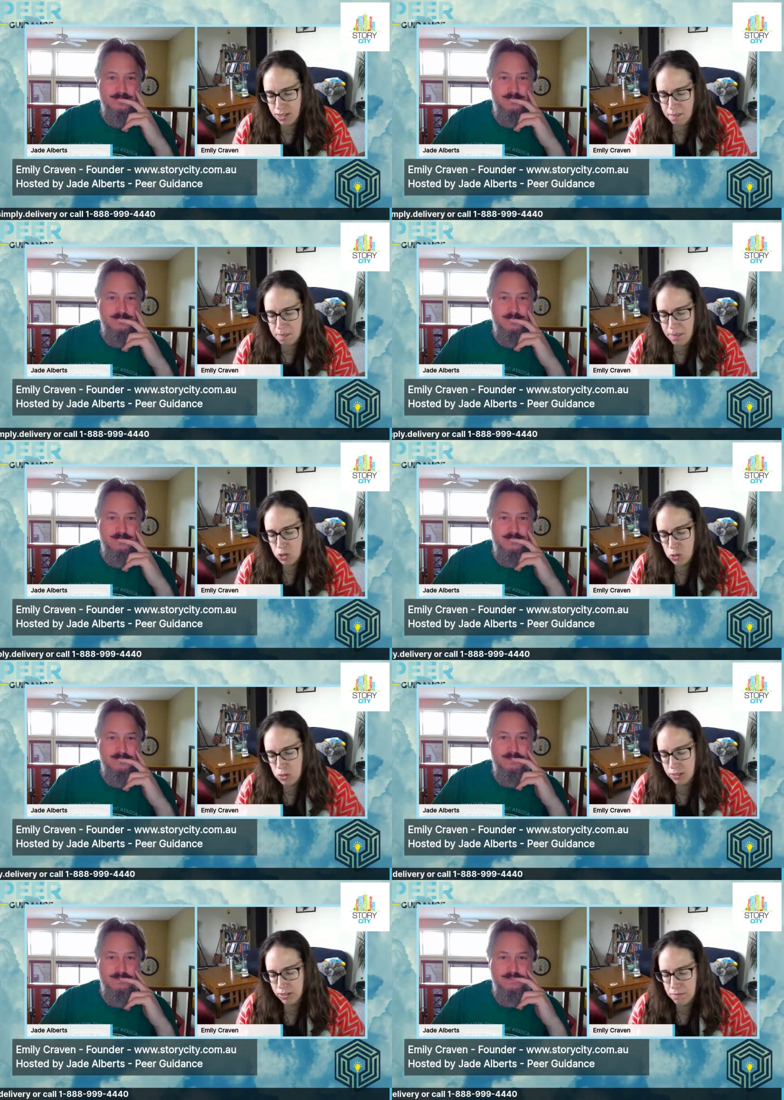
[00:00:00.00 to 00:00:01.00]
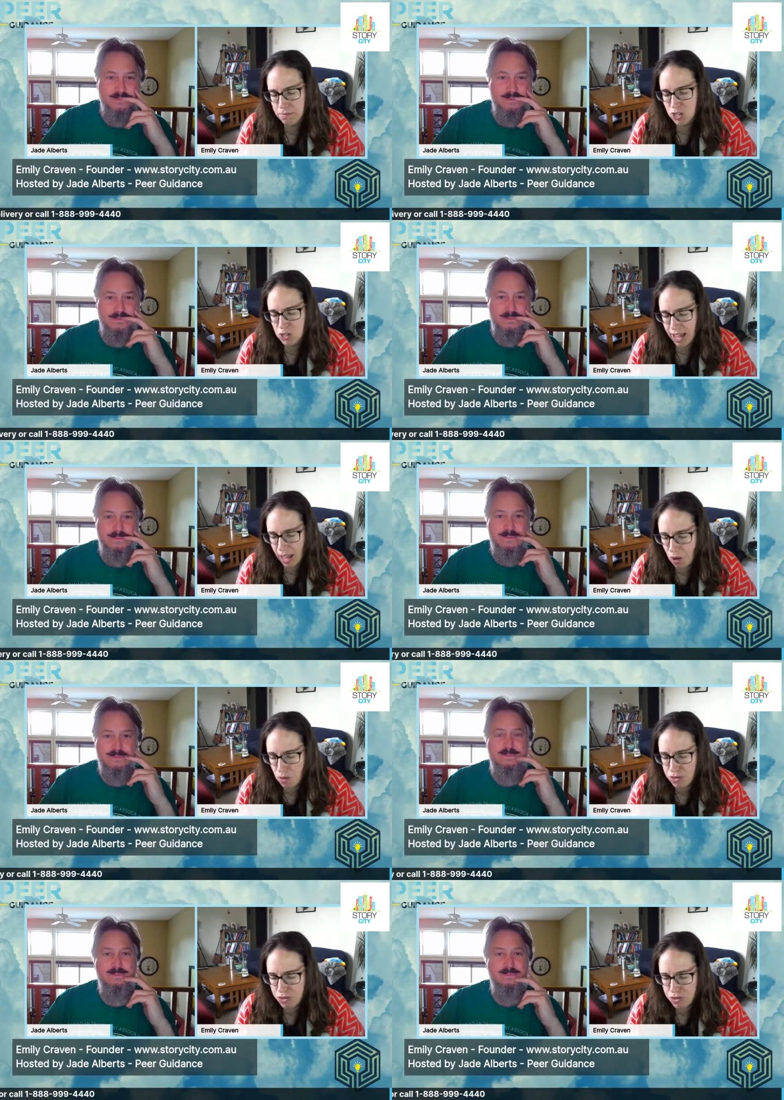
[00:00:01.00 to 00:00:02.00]
Speaker 1: the mental the mental
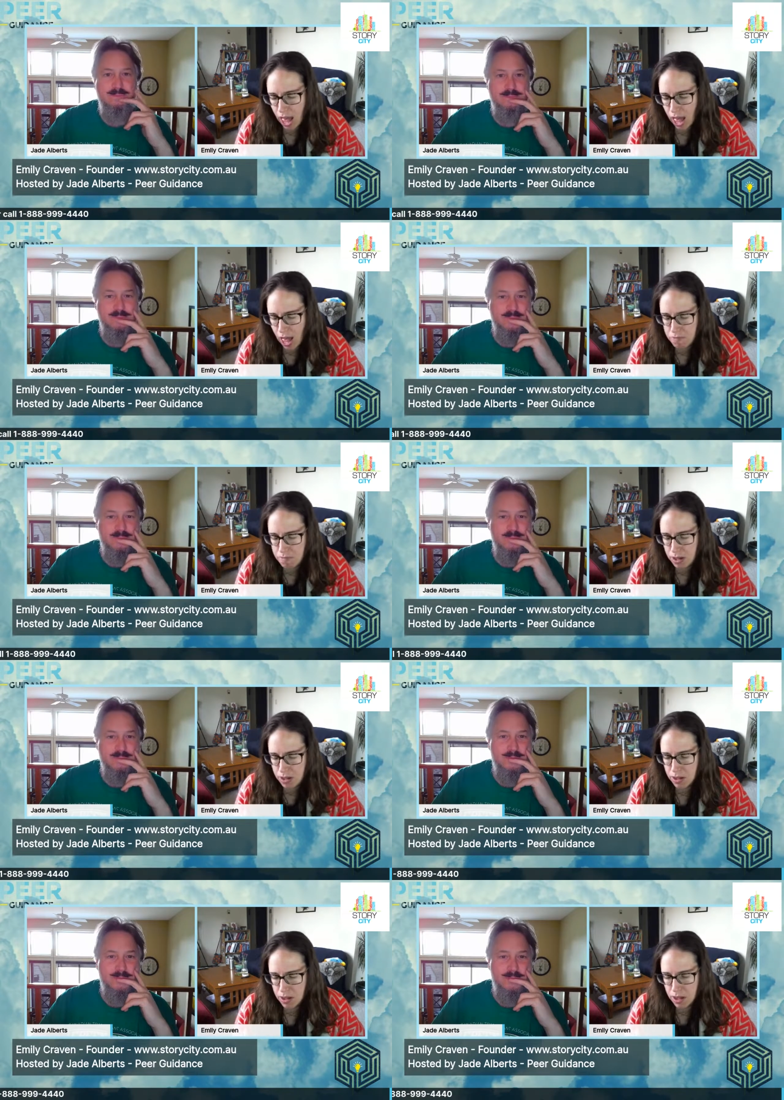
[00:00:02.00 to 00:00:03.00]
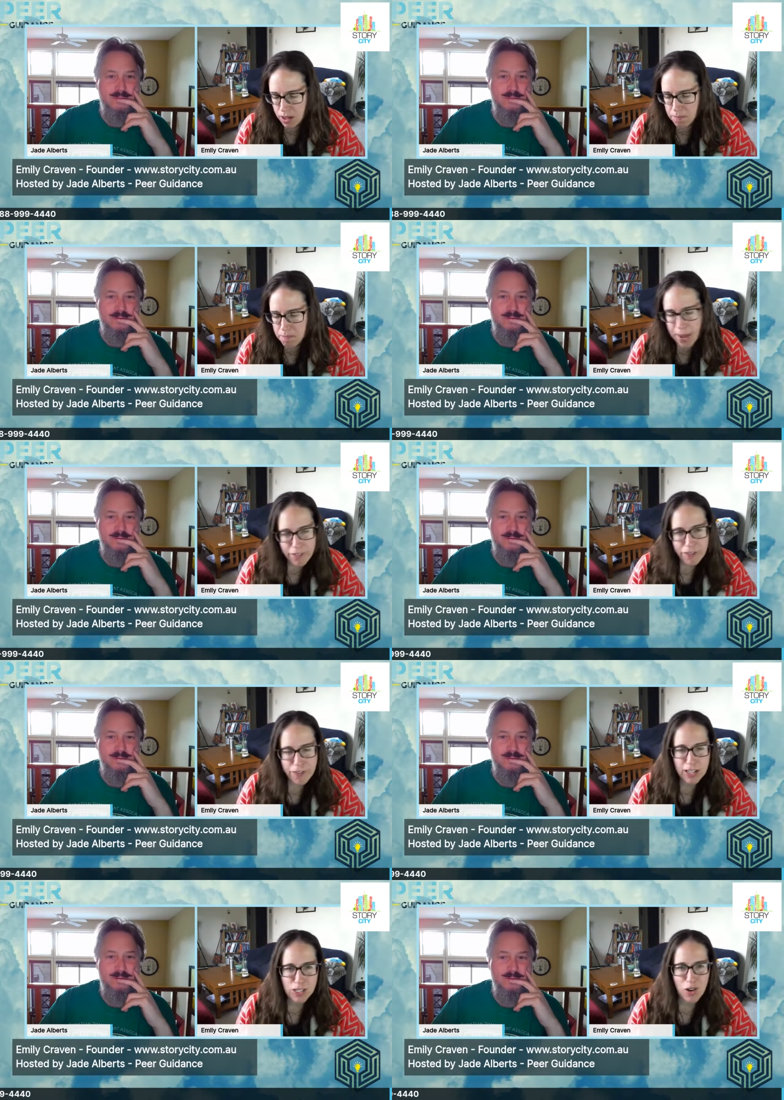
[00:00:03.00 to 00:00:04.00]
health um
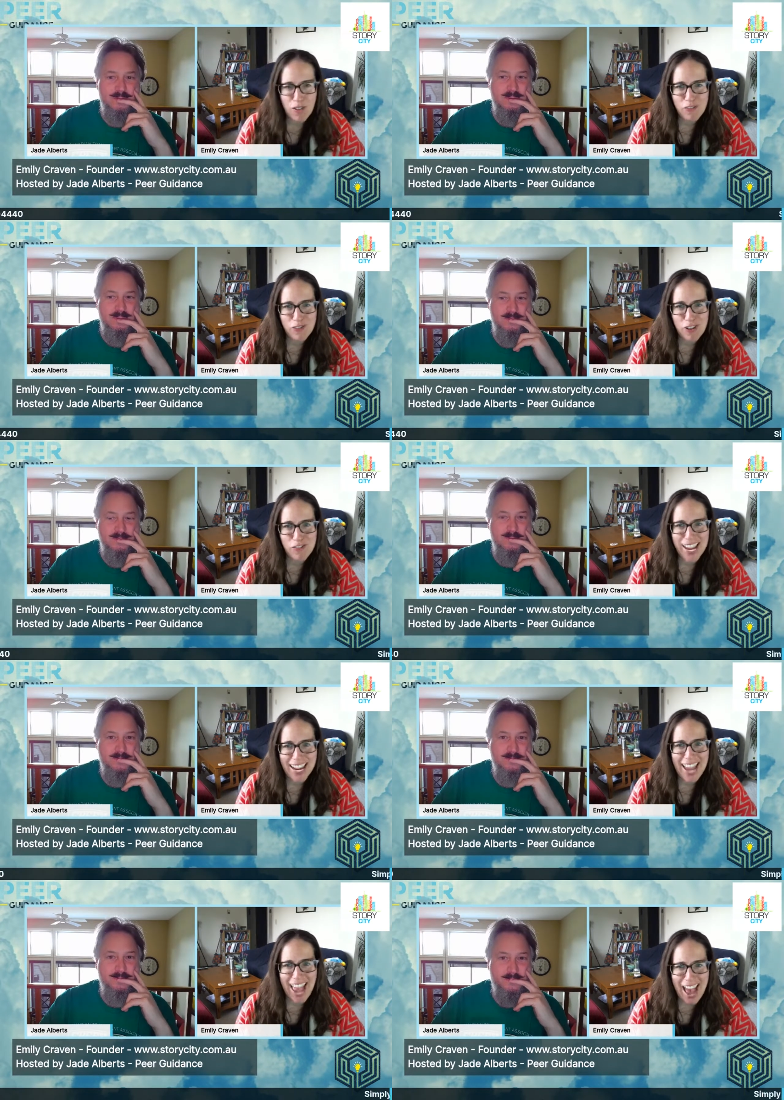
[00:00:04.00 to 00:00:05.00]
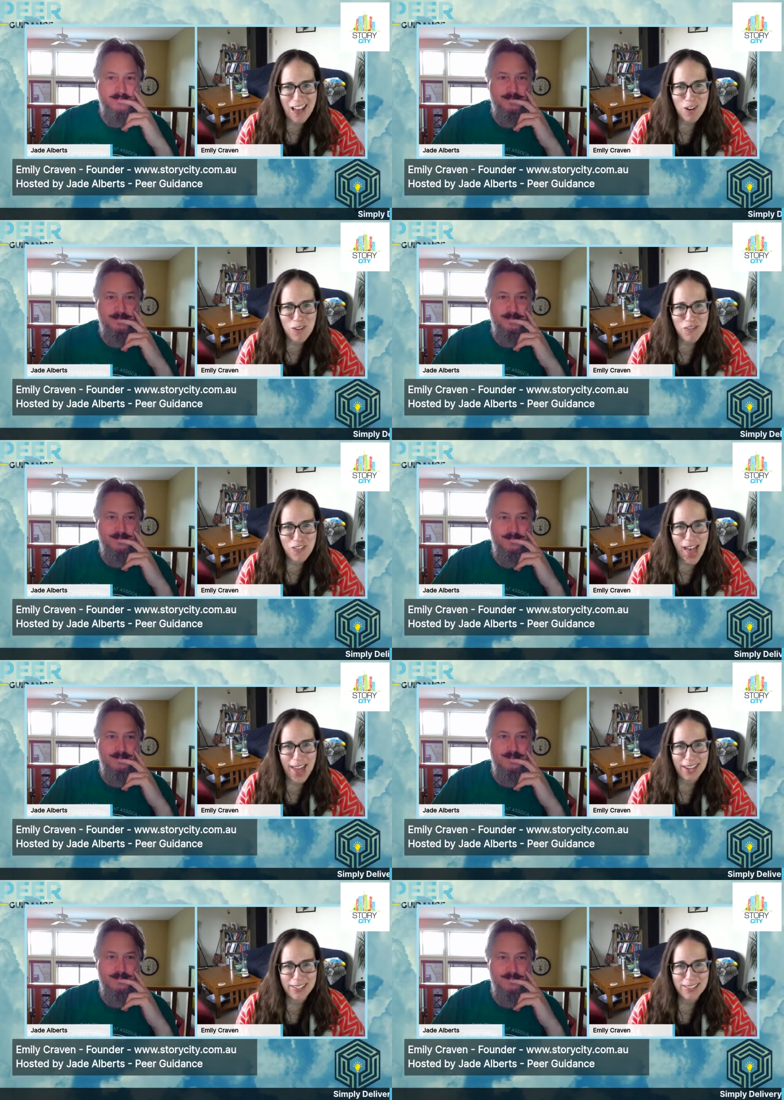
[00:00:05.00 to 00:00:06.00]
benefits of of getting out of that
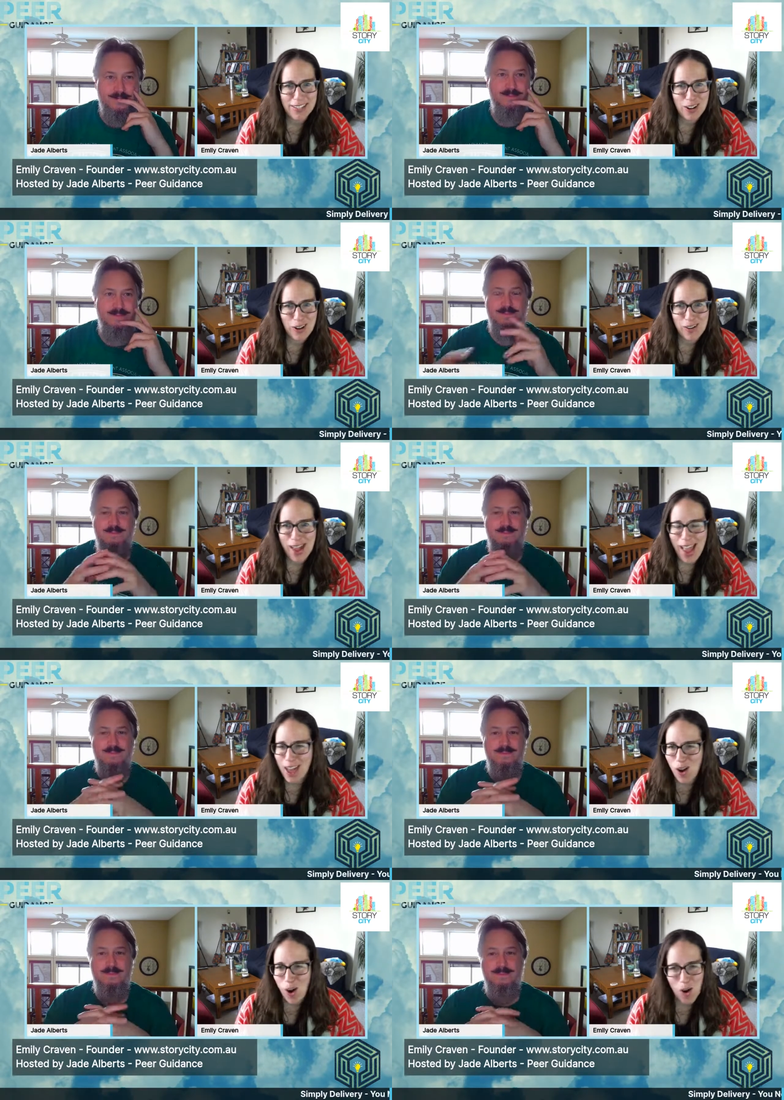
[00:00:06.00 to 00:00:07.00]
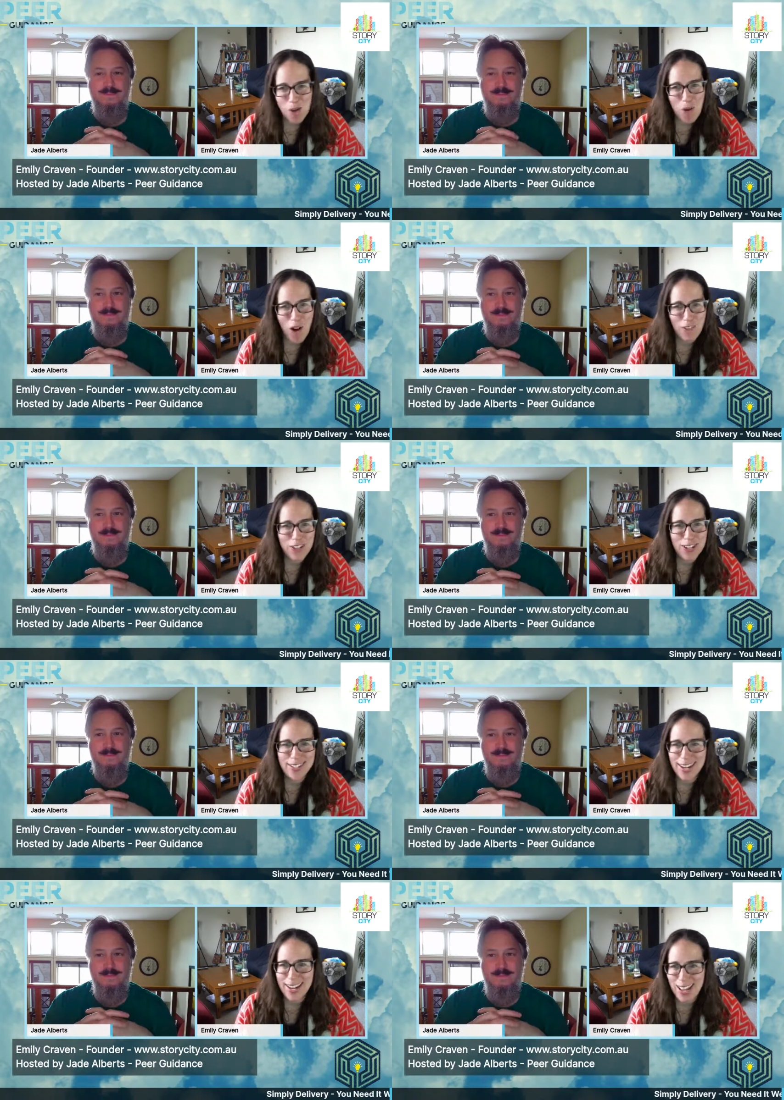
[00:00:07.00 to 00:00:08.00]
you know, at home office,
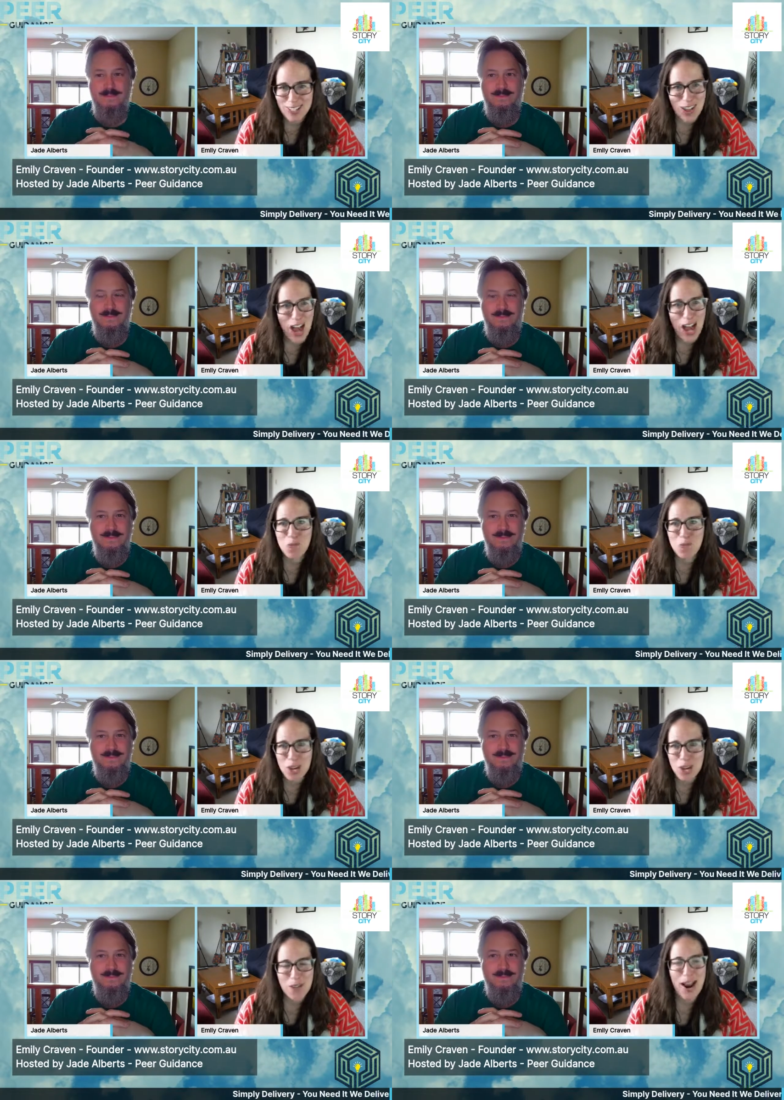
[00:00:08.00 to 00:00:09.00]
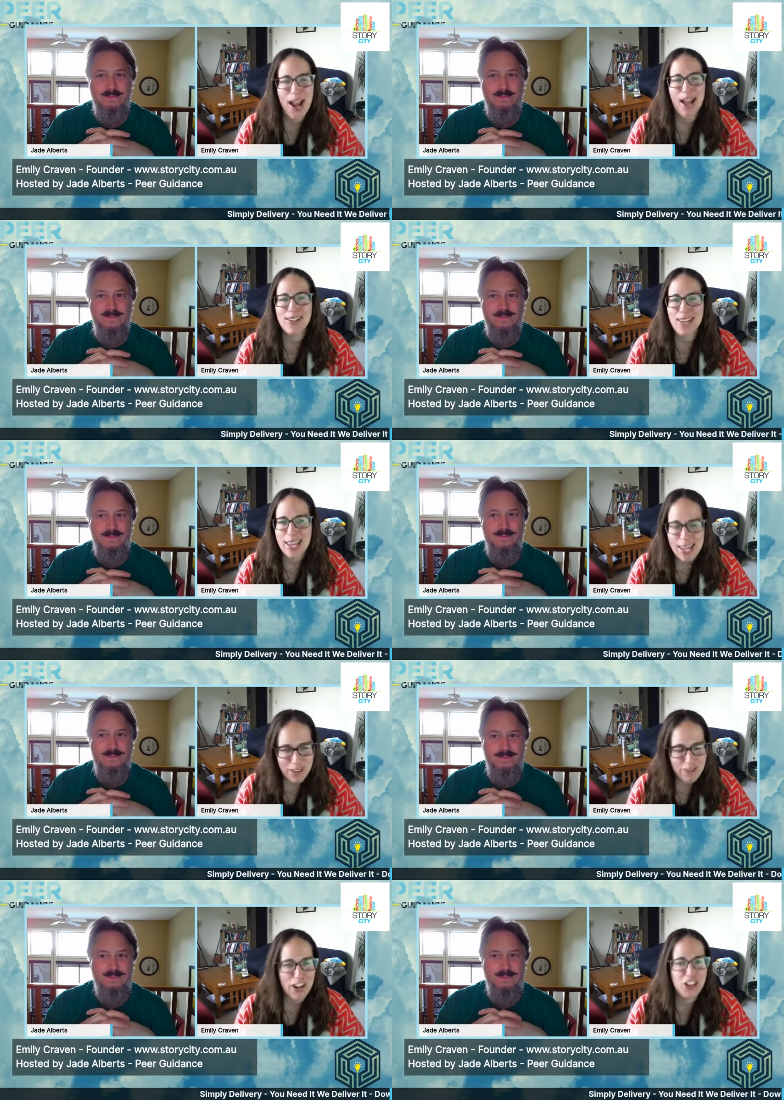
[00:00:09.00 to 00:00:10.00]
getting outside, walking around, taking in
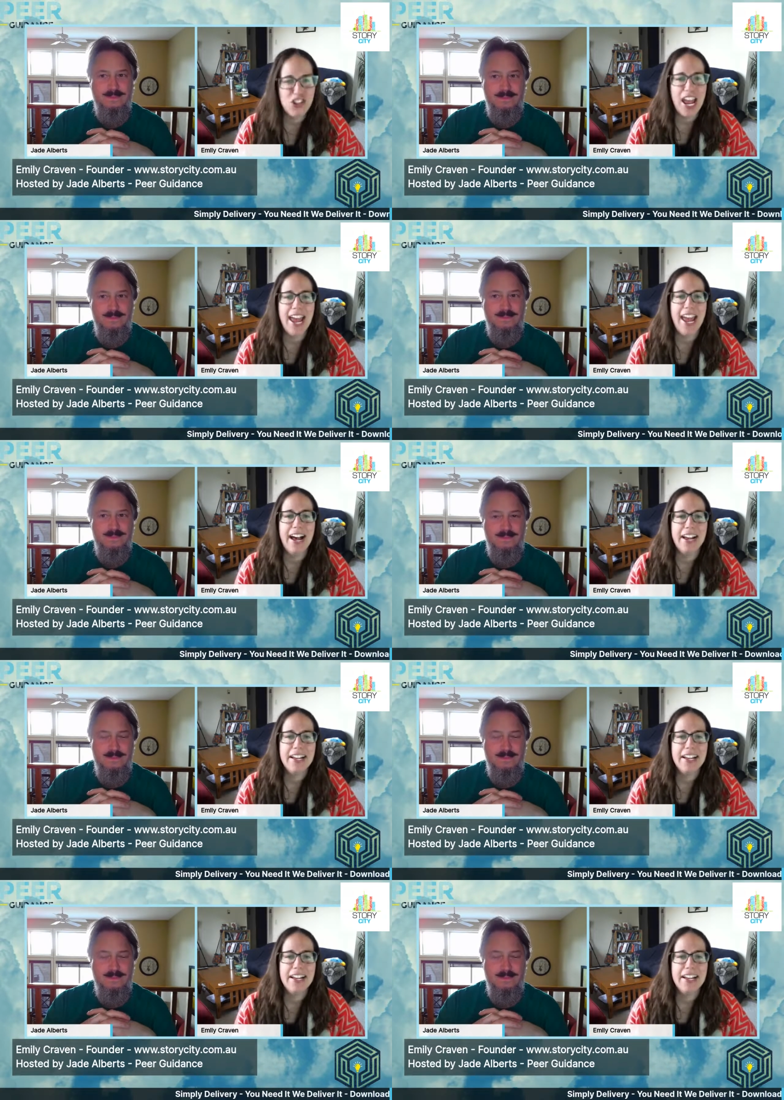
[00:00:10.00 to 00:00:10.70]
fresh air.